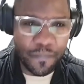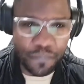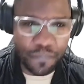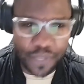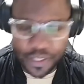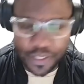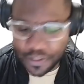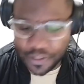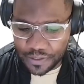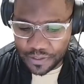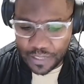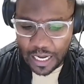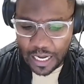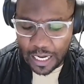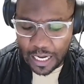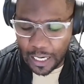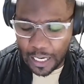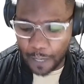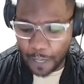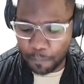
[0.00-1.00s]
these,
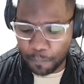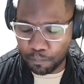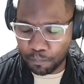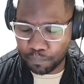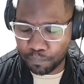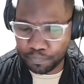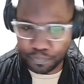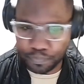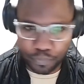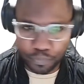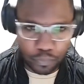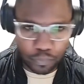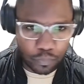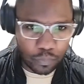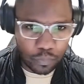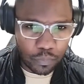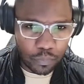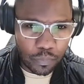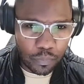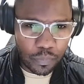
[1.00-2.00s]
um,
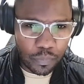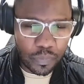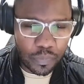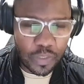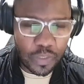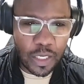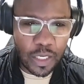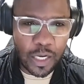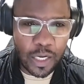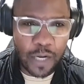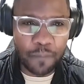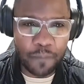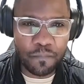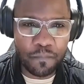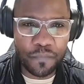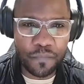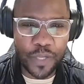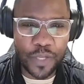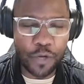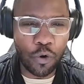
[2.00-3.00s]

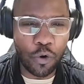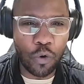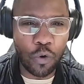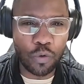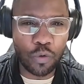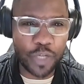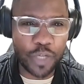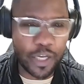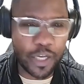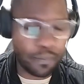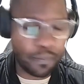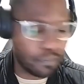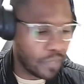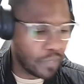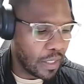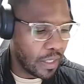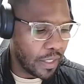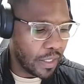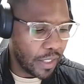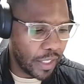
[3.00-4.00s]
um, they call them
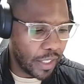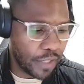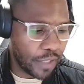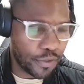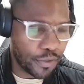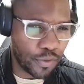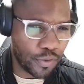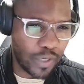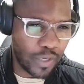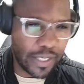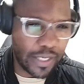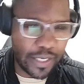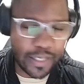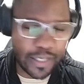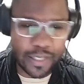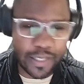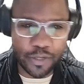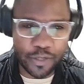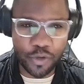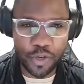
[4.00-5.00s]
in
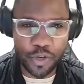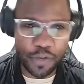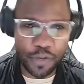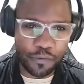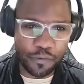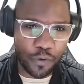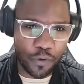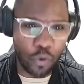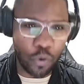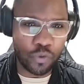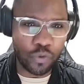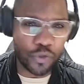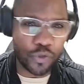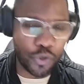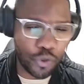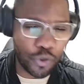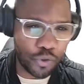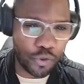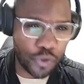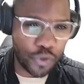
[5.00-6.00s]
Swahili, I don't know if also
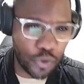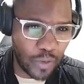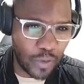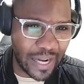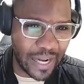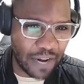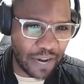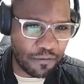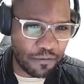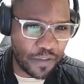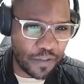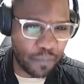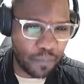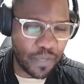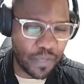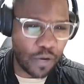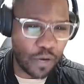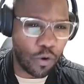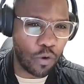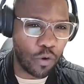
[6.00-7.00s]
you too, you have them,
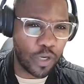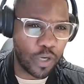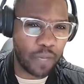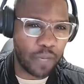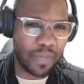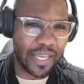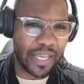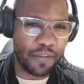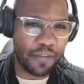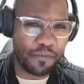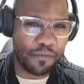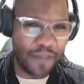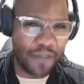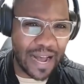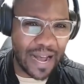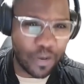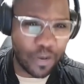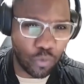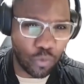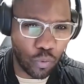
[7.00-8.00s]
they call them
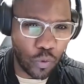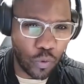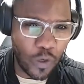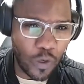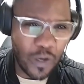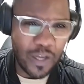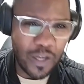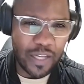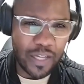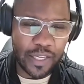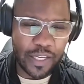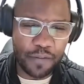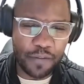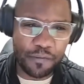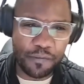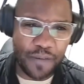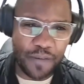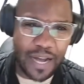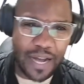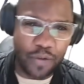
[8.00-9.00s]
kifaru
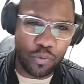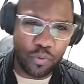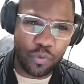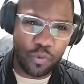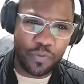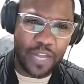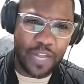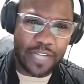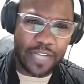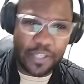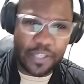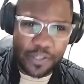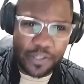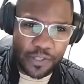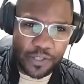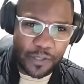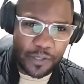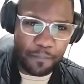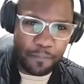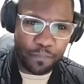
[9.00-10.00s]
Kifaru, that
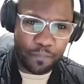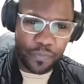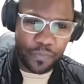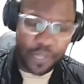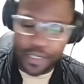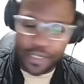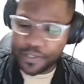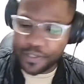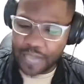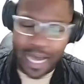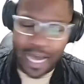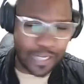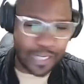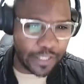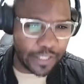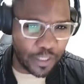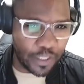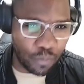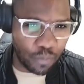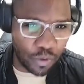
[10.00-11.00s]
is, these are
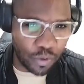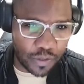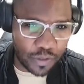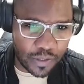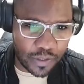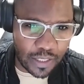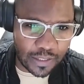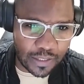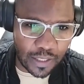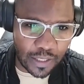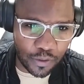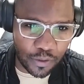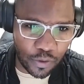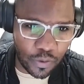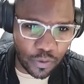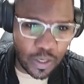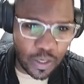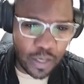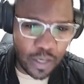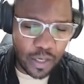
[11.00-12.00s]
demons that are
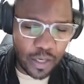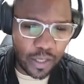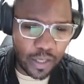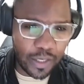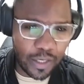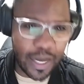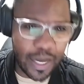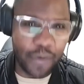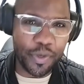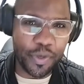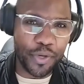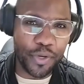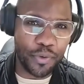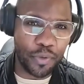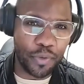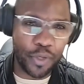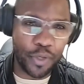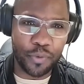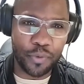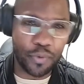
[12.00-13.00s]
known, eh, now in,
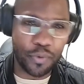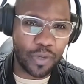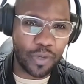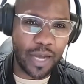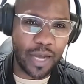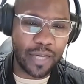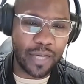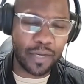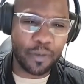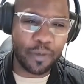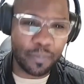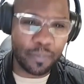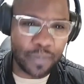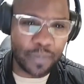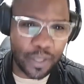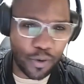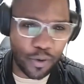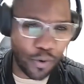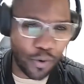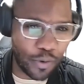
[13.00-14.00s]
in Uganda,
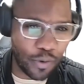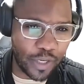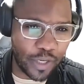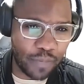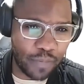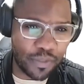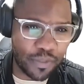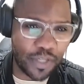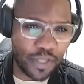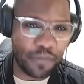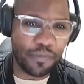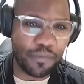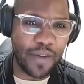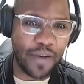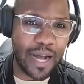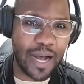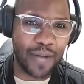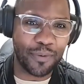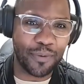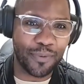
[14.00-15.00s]
they call them
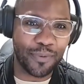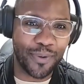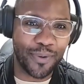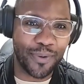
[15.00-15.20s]
Chifaru,